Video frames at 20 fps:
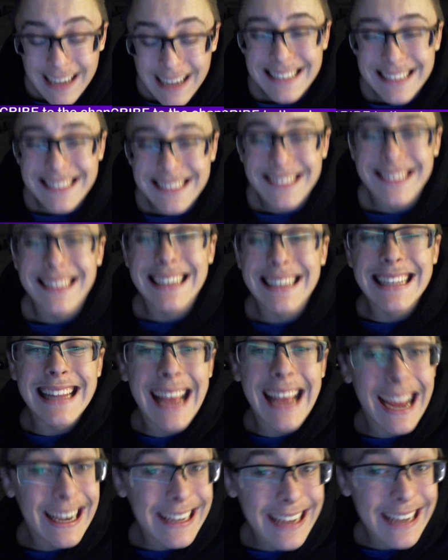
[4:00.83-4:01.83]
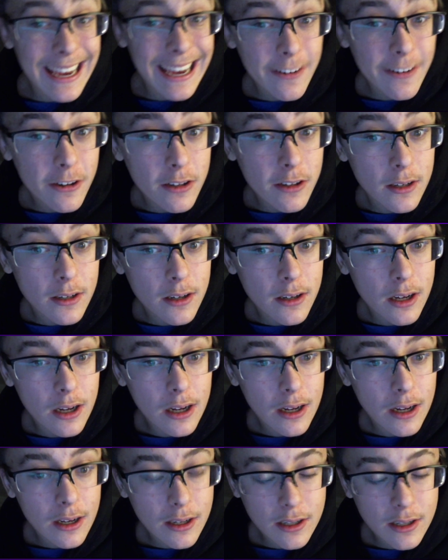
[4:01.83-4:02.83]
Till the Gladiator
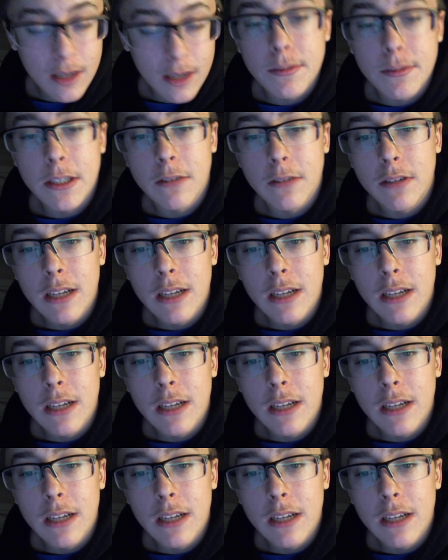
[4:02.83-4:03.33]
comes in.